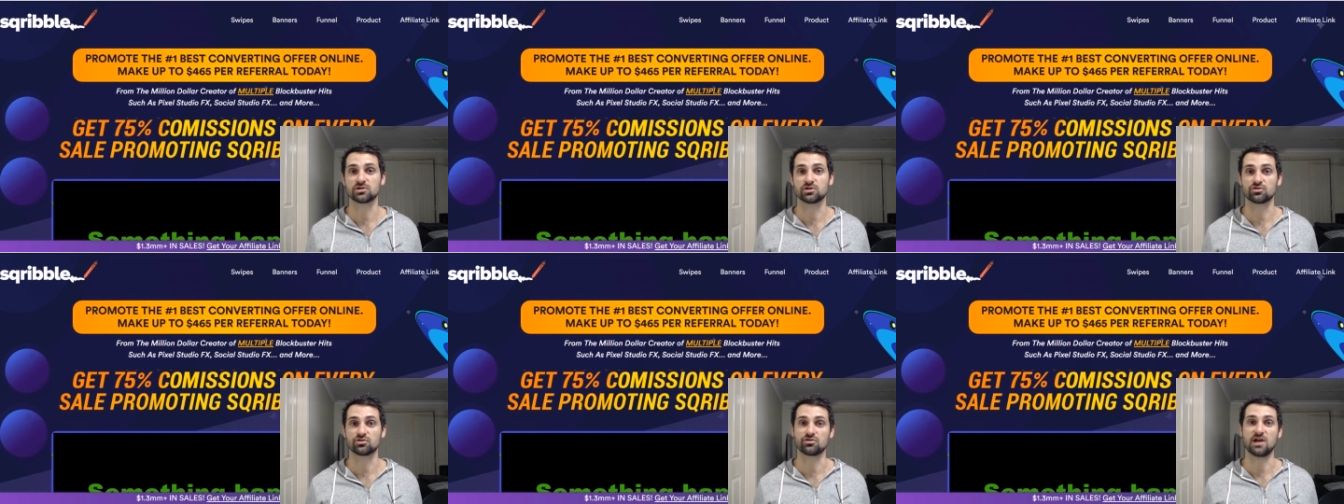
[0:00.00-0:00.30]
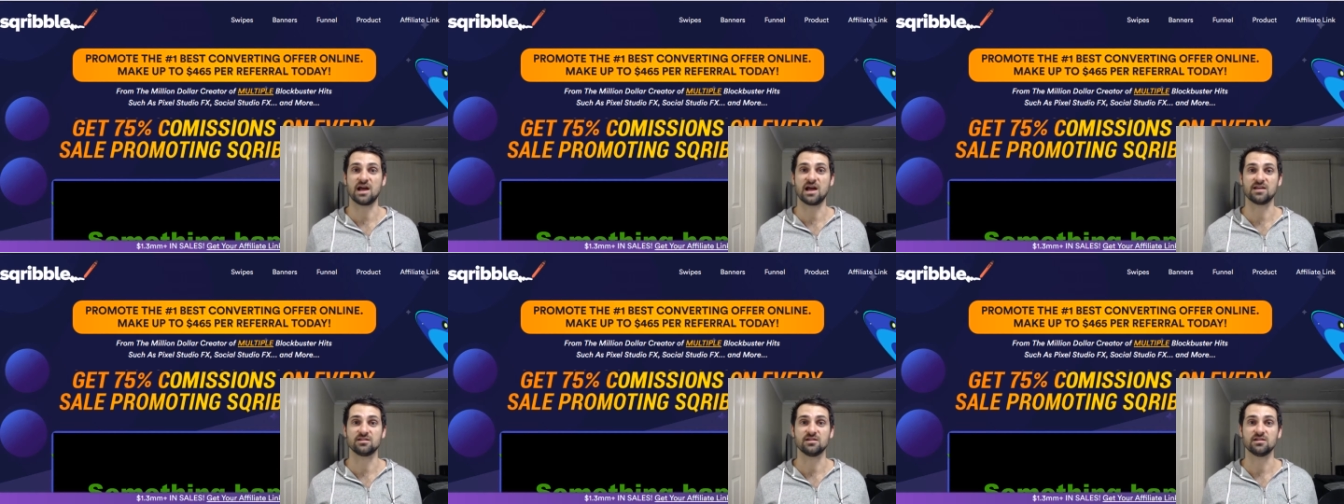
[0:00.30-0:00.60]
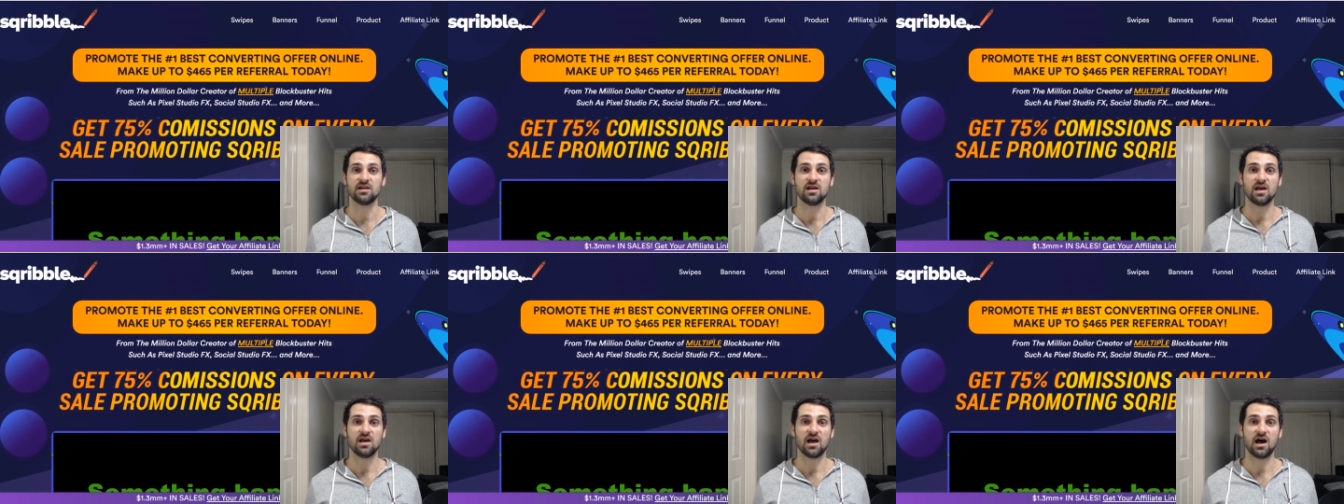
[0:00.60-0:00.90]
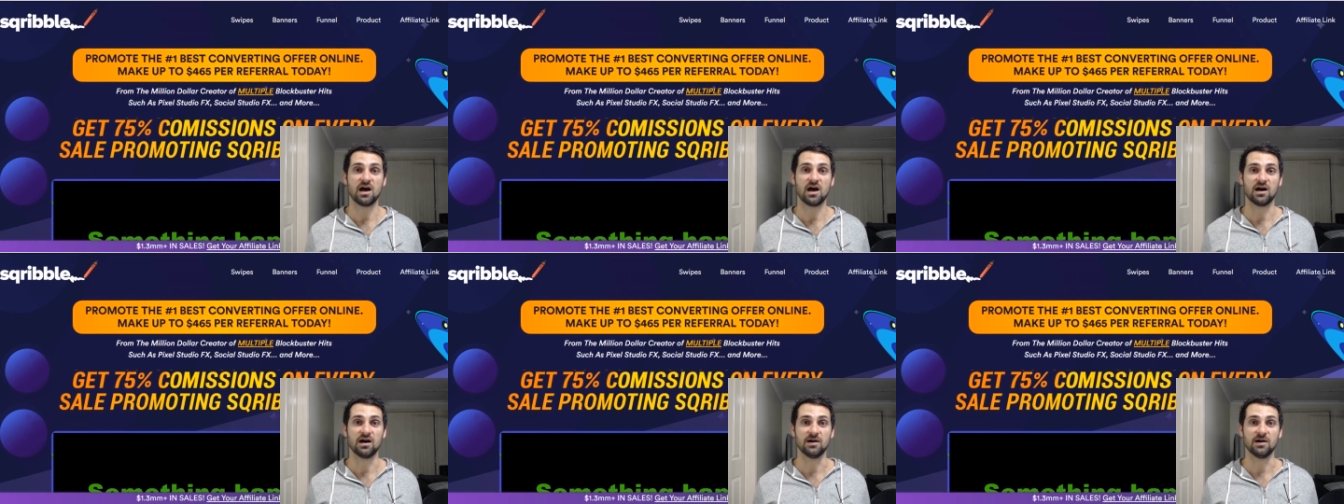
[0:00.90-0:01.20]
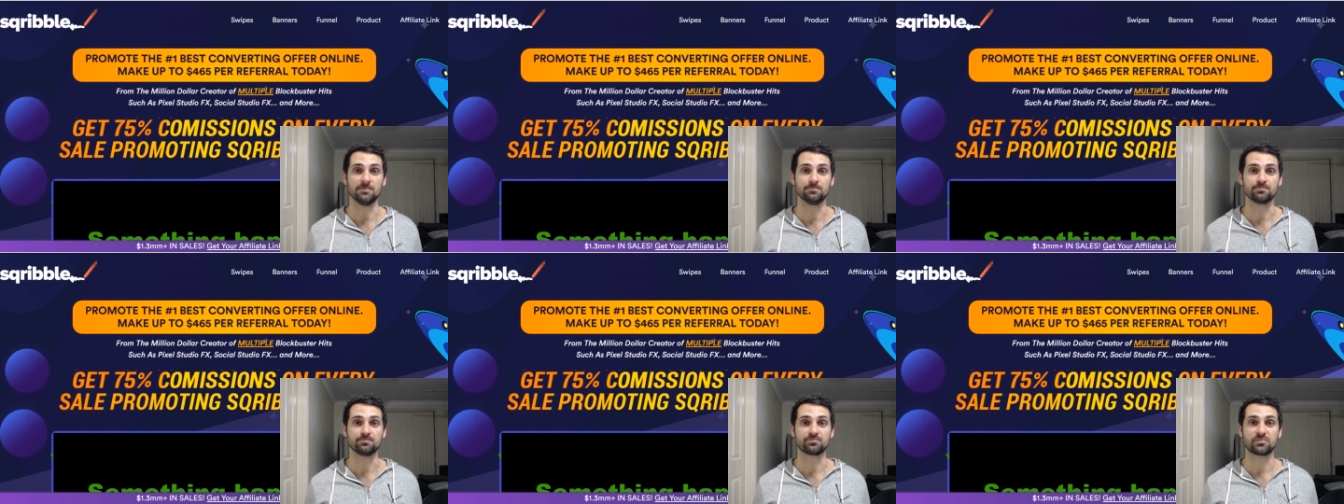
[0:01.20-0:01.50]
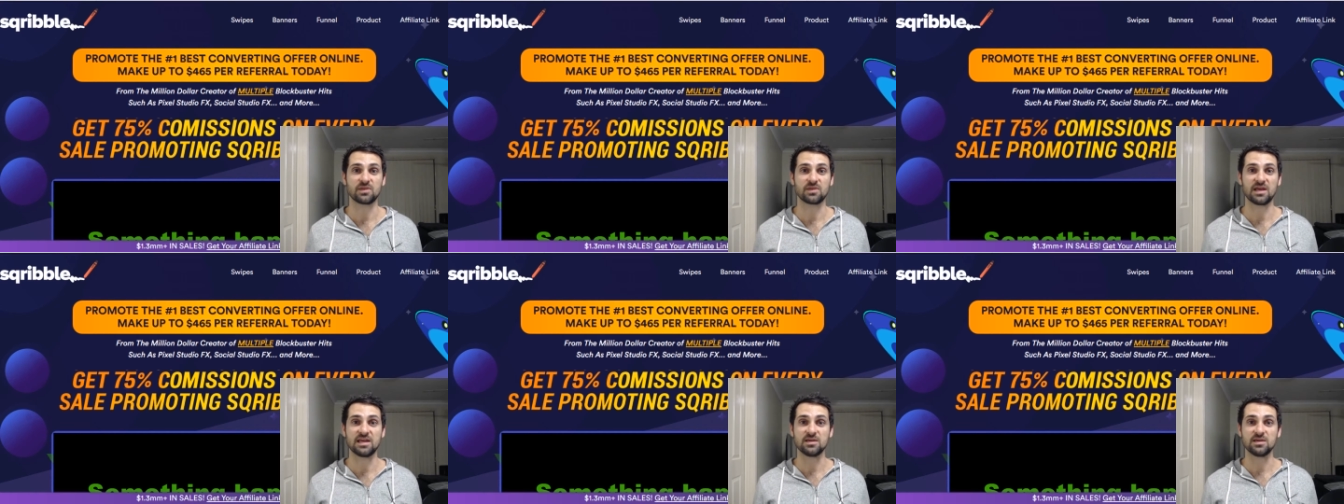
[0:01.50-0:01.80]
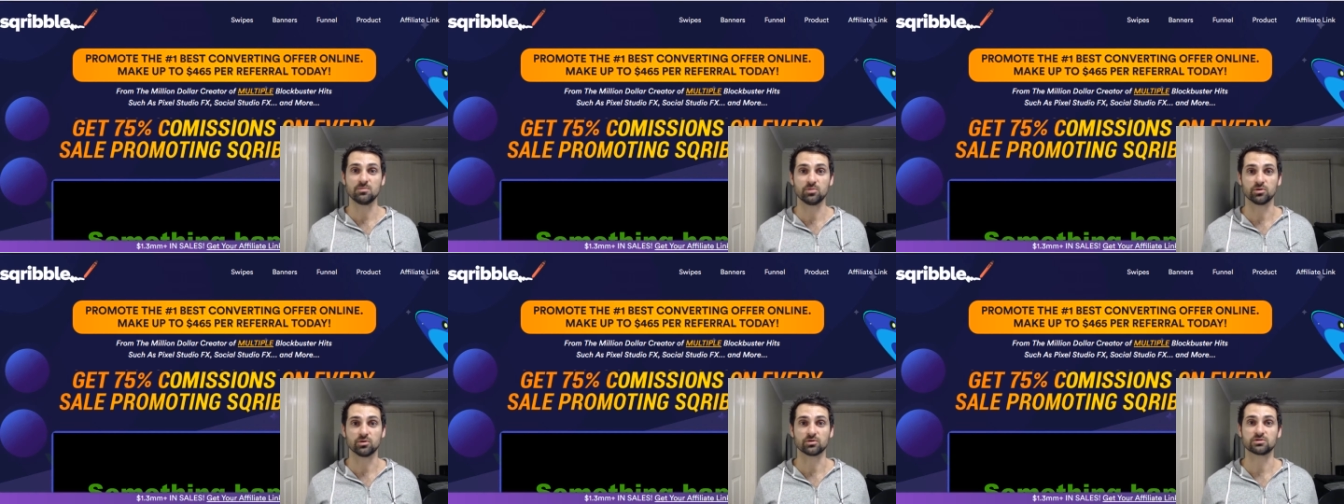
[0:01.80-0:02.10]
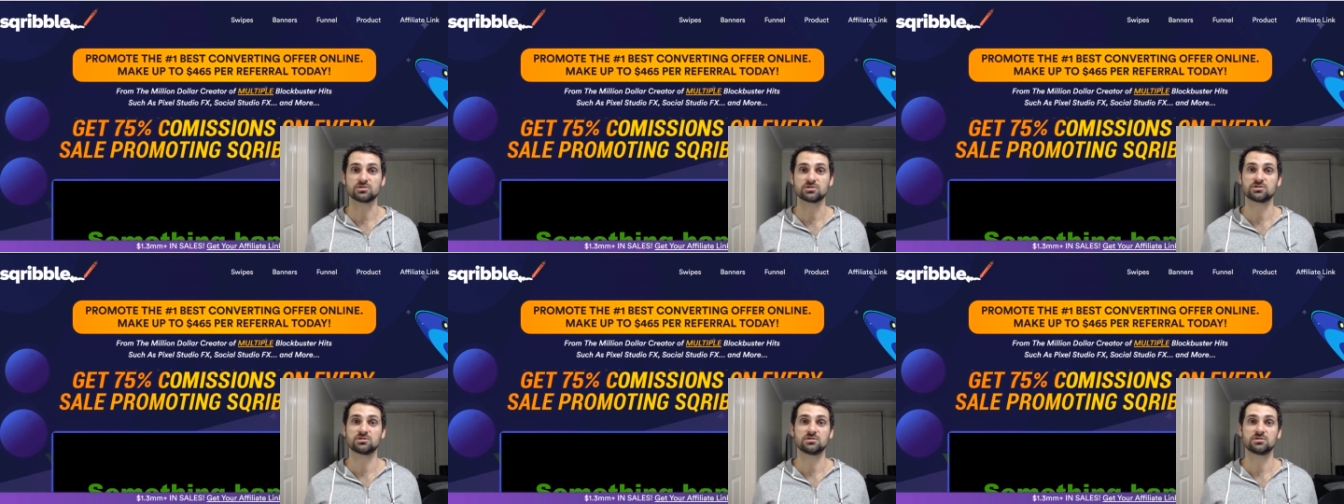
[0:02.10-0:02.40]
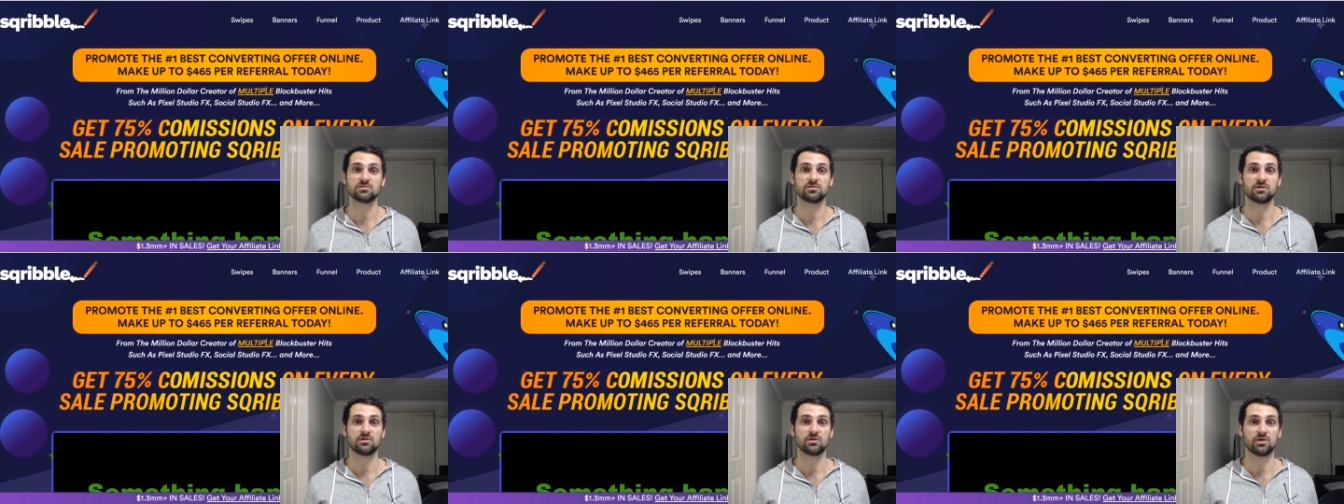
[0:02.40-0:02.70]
create ebooks,